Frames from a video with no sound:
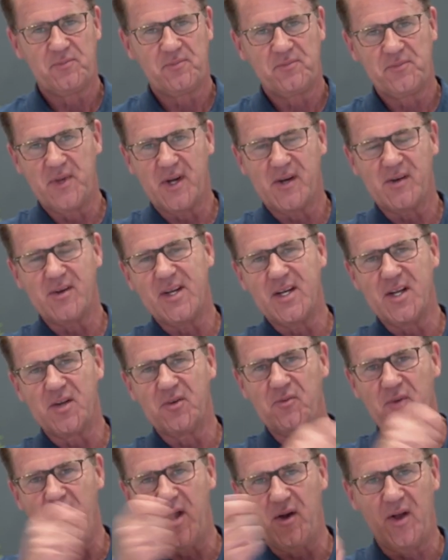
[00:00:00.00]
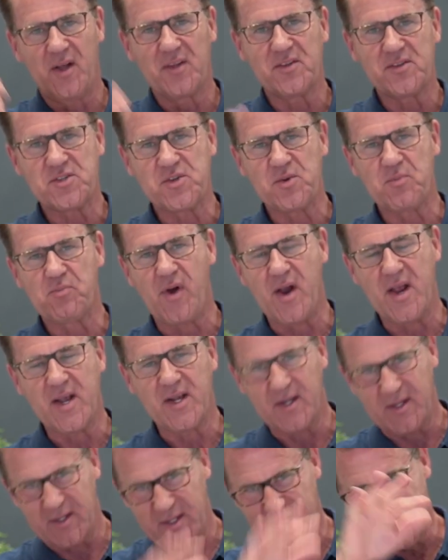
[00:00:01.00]
they're eating while others are
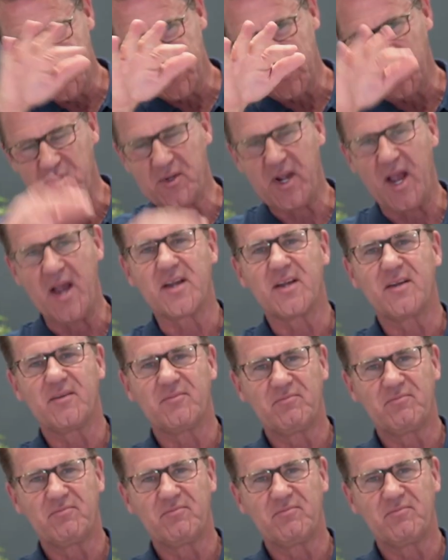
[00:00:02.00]
praying. It's okay.